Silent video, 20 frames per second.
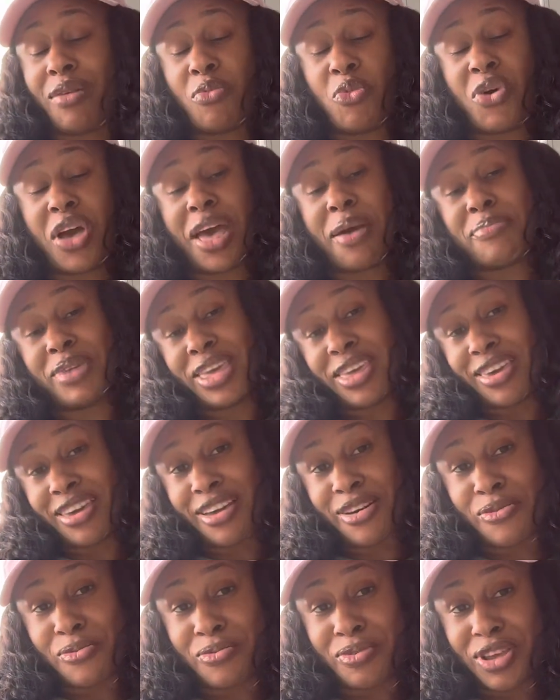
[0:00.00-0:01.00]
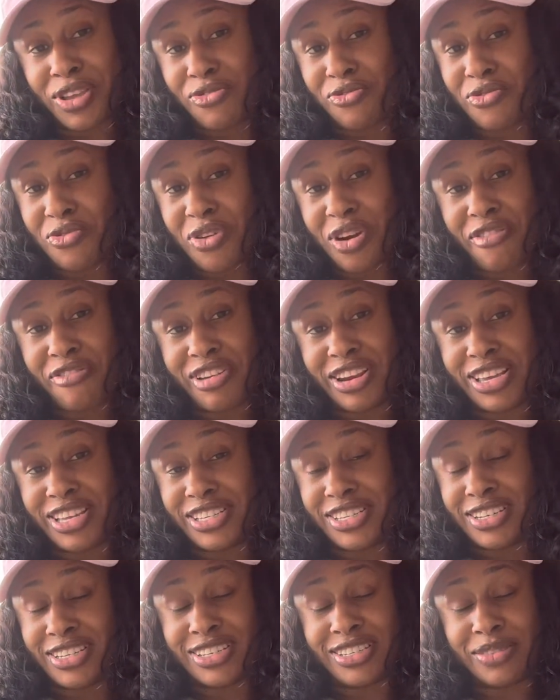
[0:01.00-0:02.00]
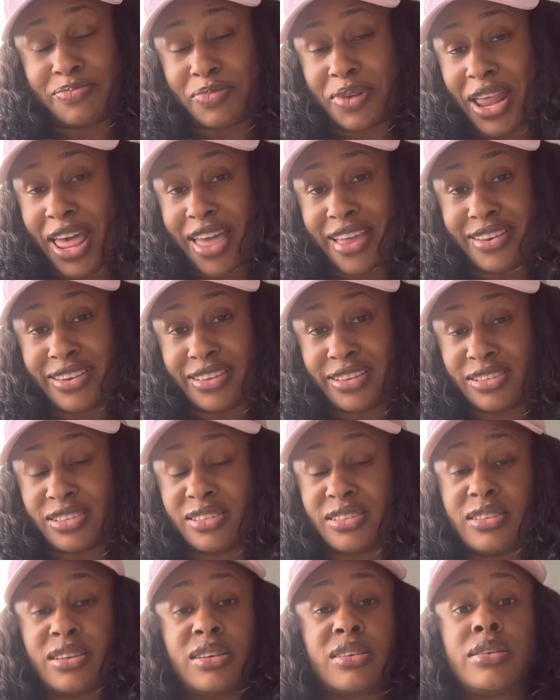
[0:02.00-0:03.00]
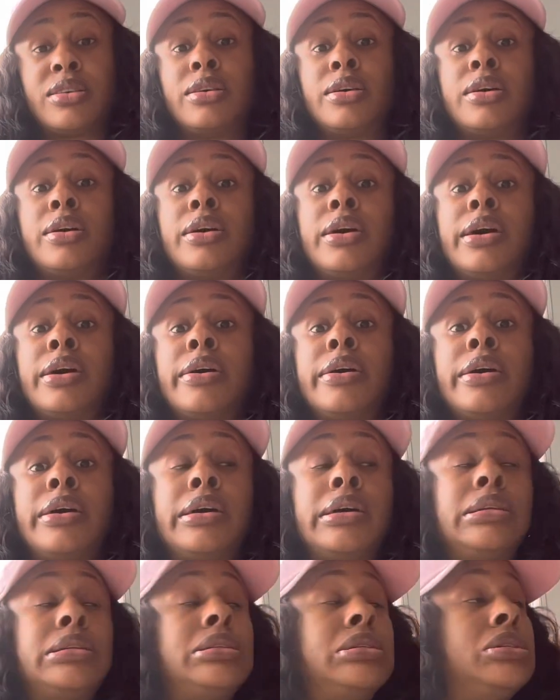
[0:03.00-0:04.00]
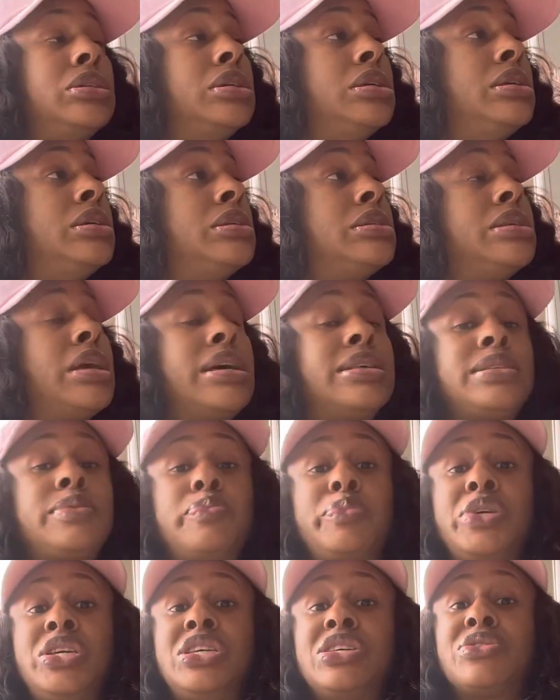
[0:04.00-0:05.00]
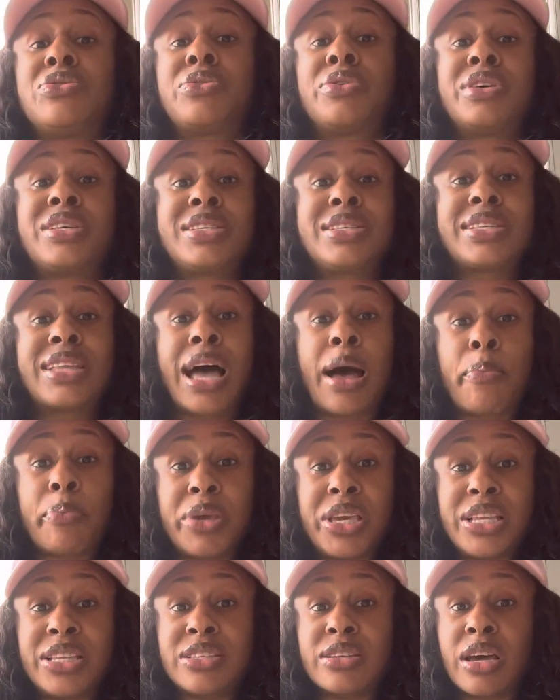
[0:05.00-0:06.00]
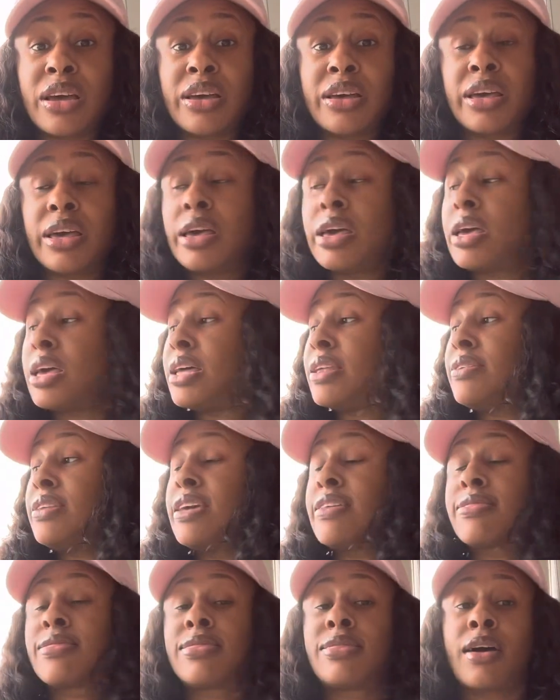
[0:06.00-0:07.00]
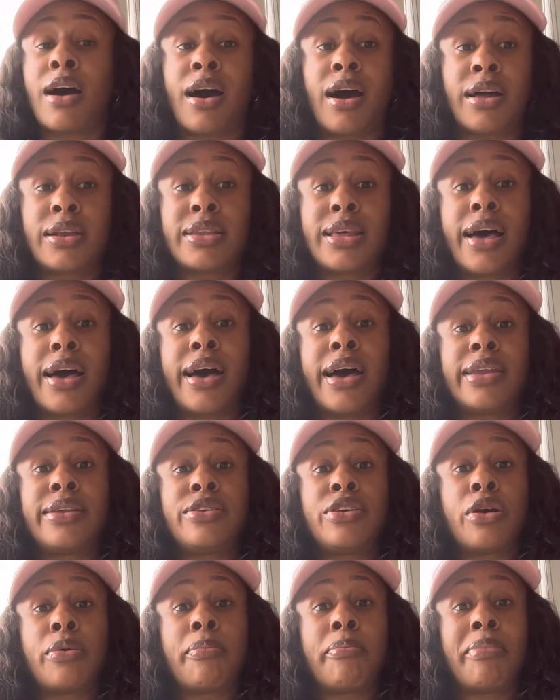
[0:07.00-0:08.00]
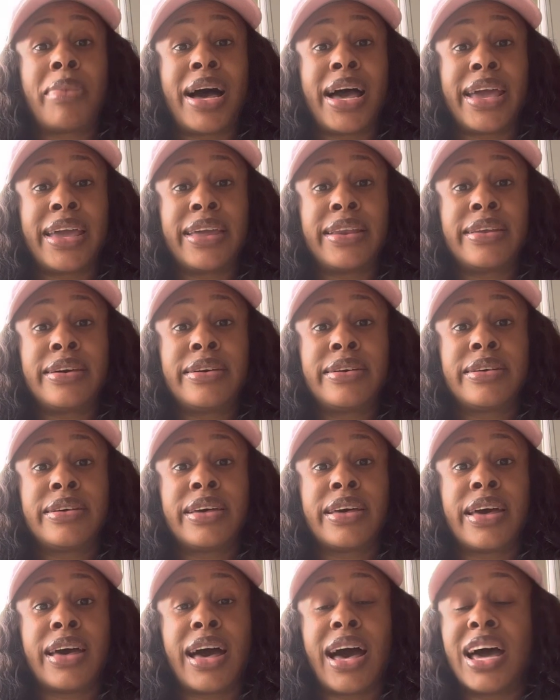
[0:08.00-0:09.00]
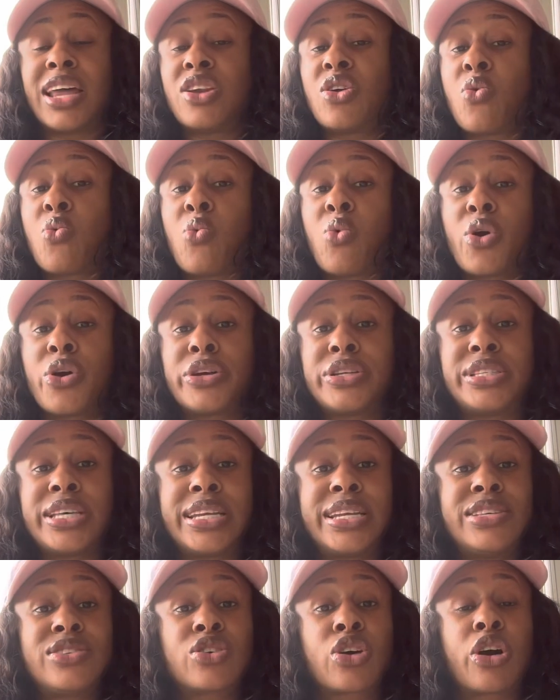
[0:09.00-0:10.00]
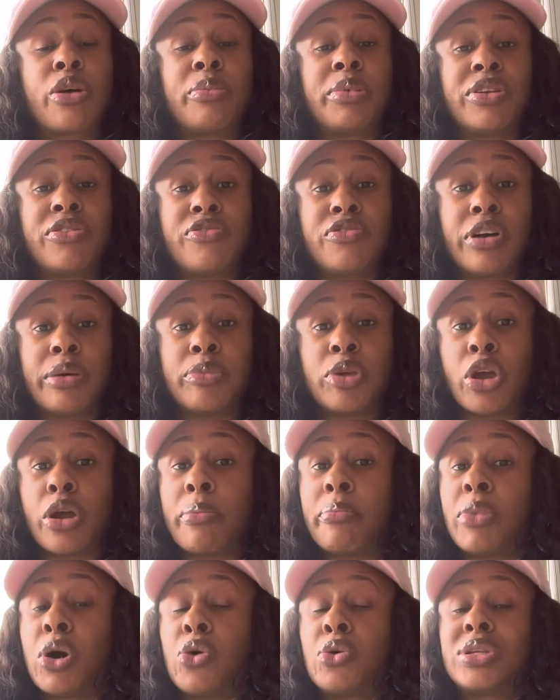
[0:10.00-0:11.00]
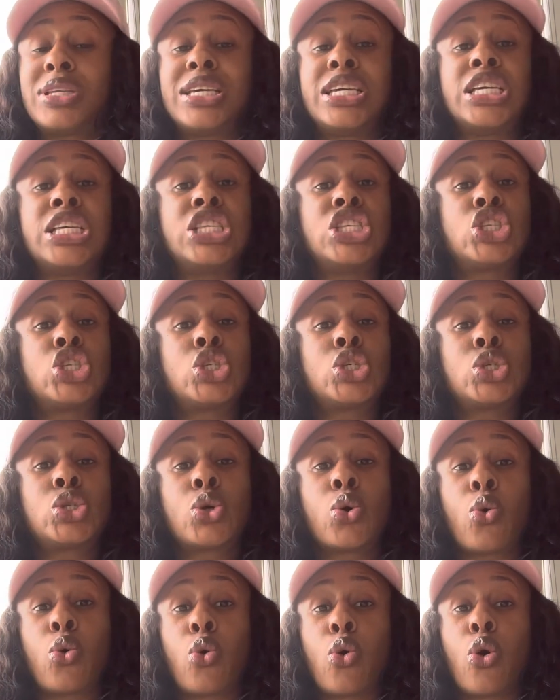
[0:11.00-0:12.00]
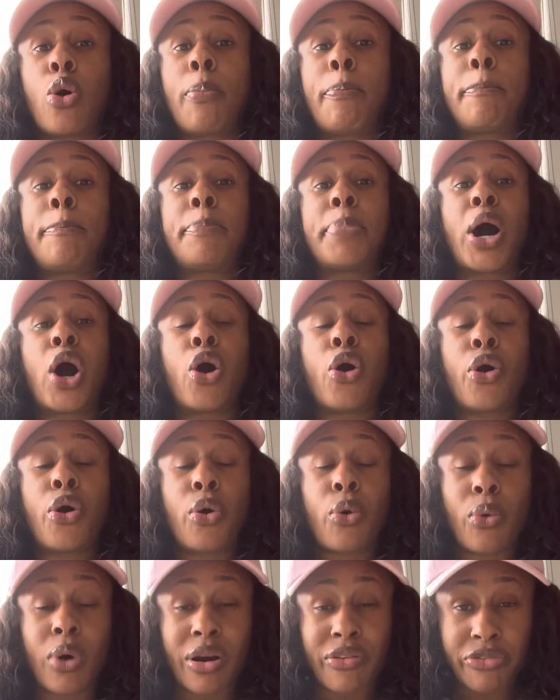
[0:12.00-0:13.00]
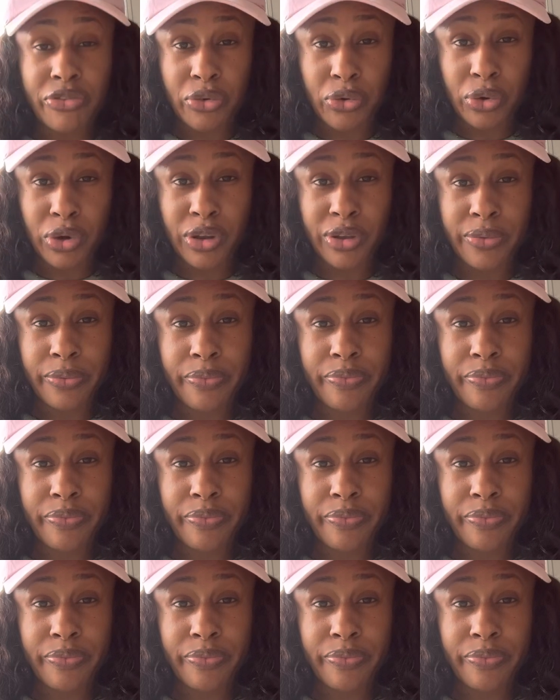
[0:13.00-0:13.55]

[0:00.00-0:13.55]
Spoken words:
why am I can't wait for a relationship like this? Jesus, please, you know, stop it. The thought on your mind and the word that is coming from your mouth is so powerful.